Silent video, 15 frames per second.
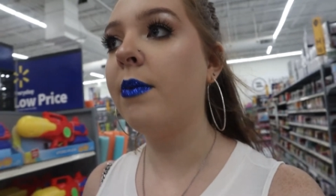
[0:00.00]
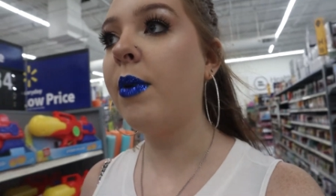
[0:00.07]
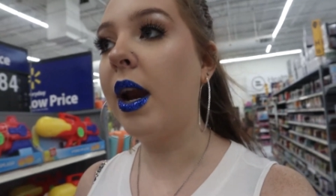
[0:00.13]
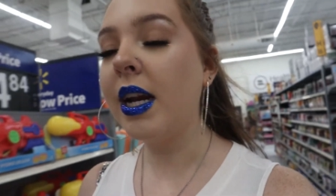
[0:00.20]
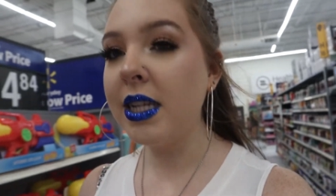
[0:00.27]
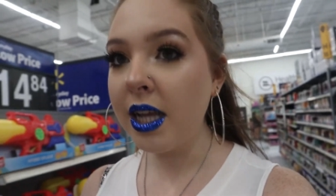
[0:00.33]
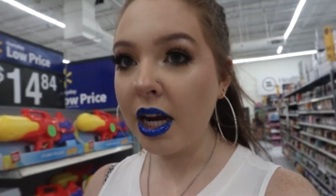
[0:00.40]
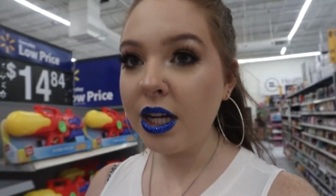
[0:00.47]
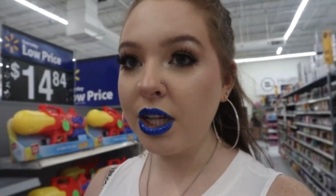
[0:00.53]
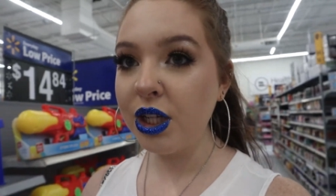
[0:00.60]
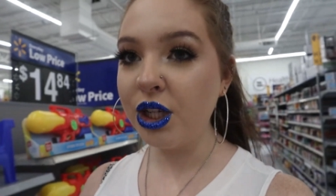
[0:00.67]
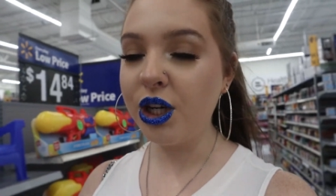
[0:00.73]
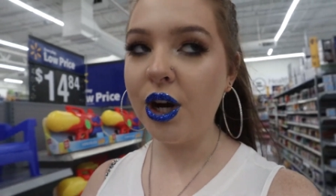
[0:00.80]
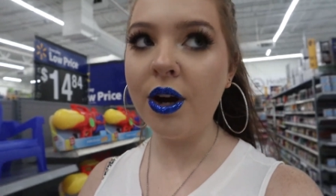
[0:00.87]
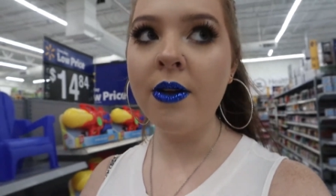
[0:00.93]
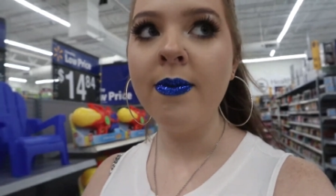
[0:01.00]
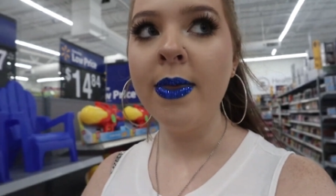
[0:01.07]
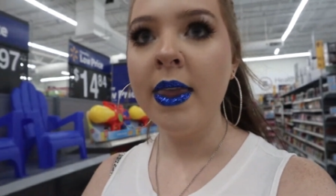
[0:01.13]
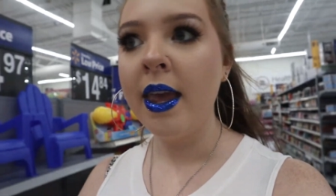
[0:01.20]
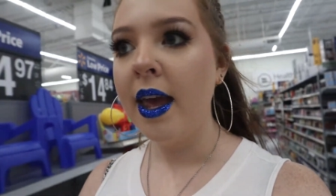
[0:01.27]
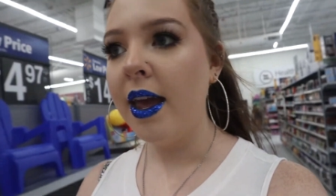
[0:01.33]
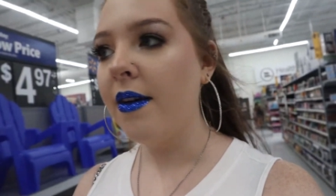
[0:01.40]
I'm not exactly sure
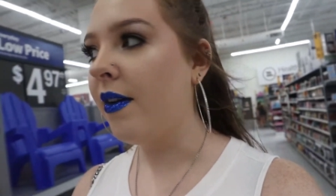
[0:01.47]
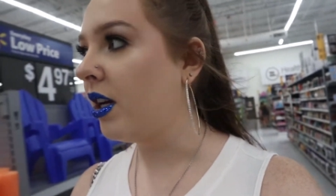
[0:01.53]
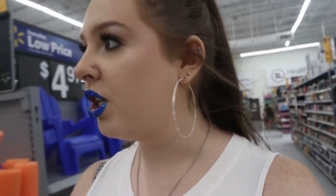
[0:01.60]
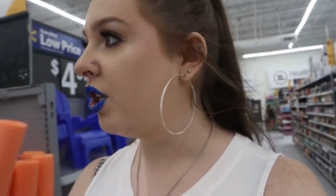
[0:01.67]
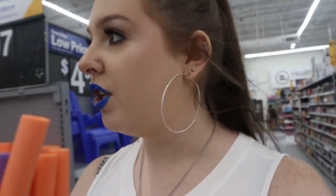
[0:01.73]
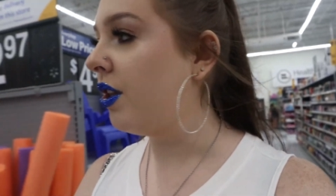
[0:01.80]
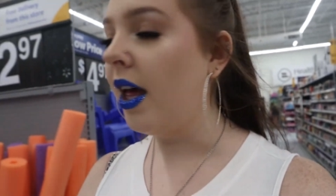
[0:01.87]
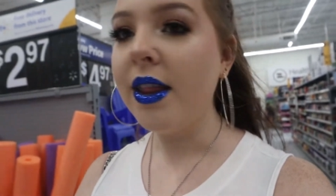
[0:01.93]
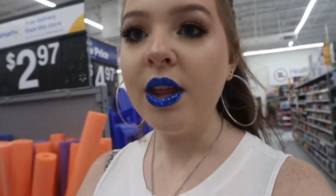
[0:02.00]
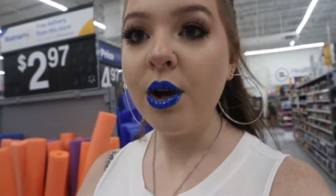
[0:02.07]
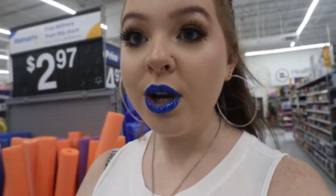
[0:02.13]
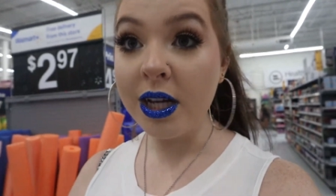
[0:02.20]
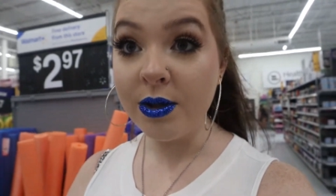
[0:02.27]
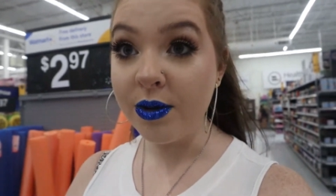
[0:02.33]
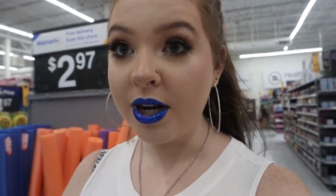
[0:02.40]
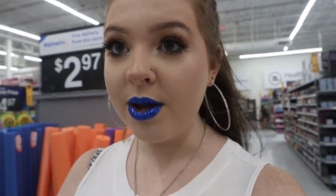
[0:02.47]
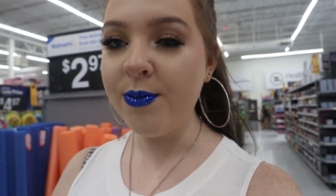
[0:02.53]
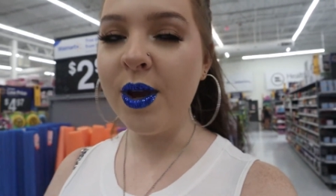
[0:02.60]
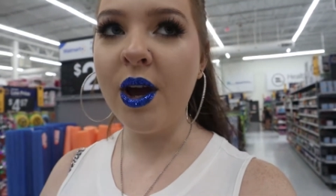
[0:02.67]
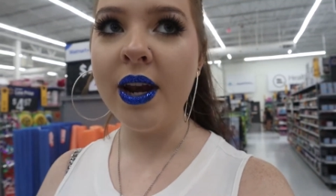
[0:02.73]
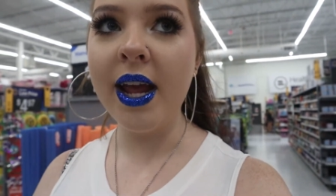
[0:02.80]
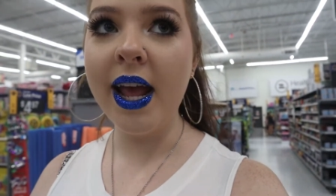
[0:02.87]
if I should do that though because we're gonna
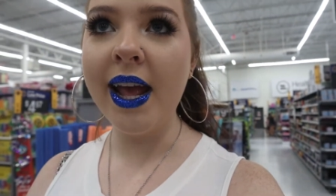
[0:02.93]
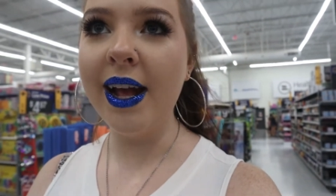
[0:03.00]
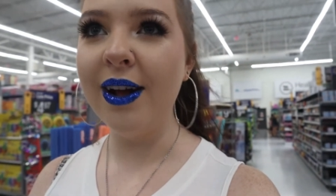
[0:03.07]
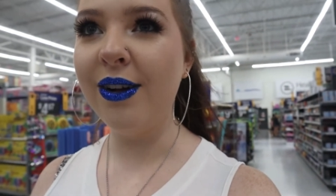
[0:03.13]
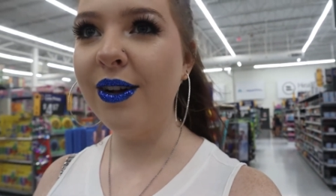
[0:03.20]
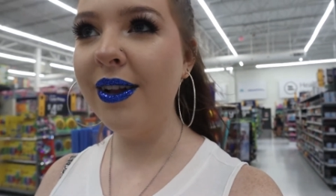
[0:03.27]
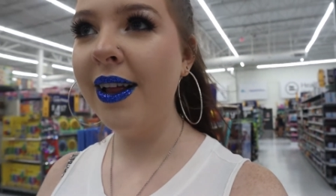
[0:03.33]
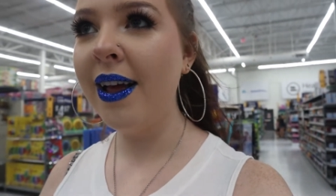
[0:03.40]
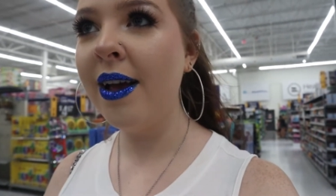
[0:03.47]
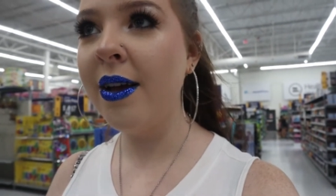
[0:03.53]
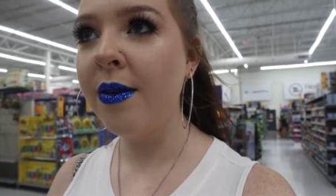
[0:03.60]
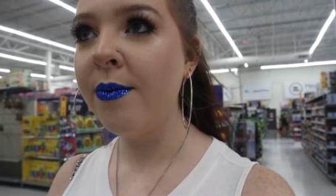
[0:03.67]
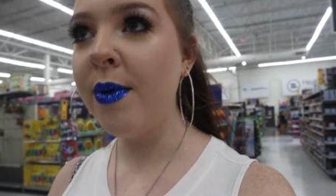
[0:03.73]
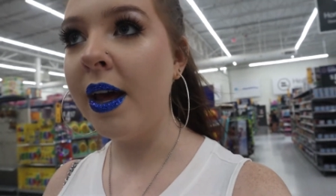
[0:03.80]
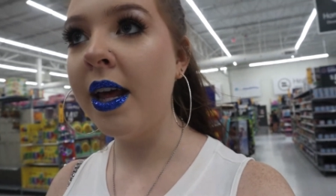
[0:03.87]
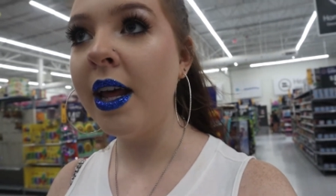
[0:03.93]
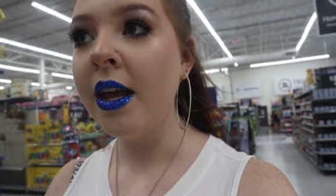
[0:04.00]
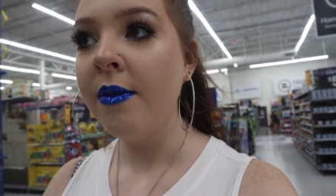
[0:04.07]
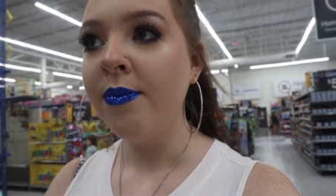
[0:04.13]
be on a hill, but